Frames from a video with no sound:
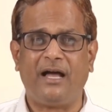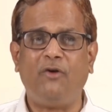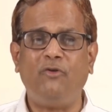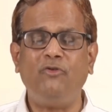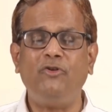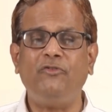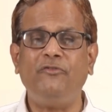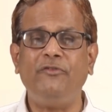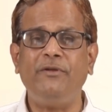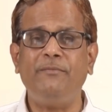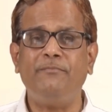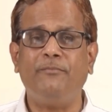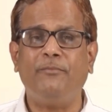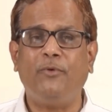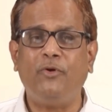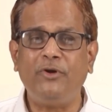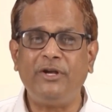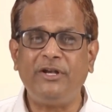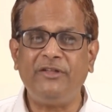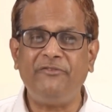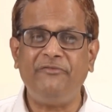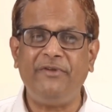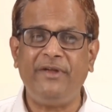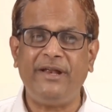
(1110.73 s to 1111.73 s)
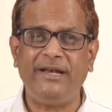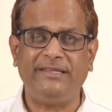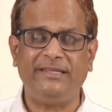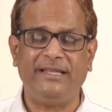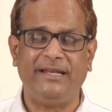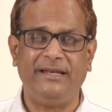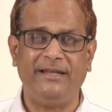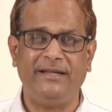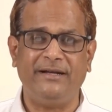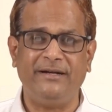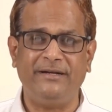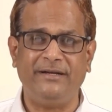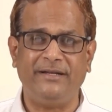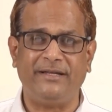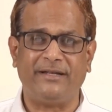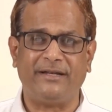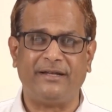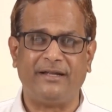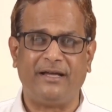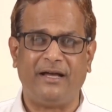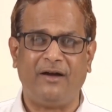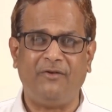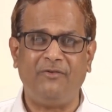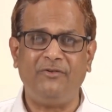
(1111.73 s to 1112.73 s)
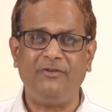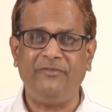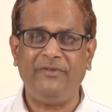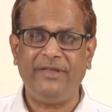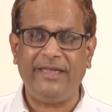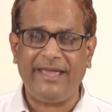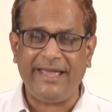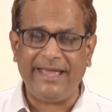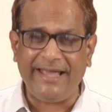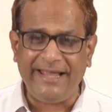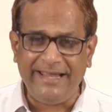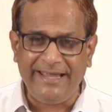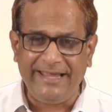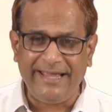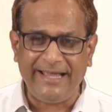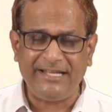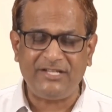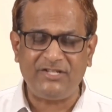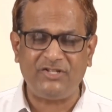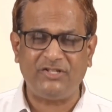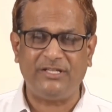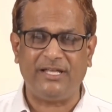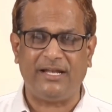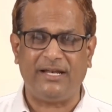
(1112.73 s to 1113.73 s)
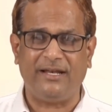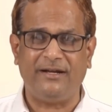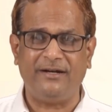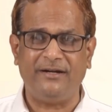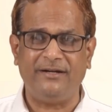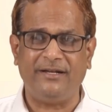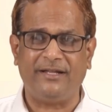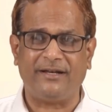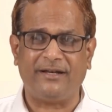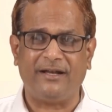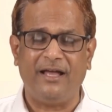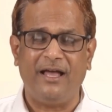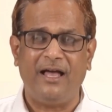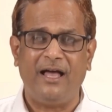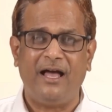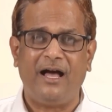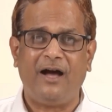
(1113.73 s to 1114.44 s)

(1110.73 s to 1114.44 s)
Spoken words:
how do we motivate the learner, how do we engage the learner,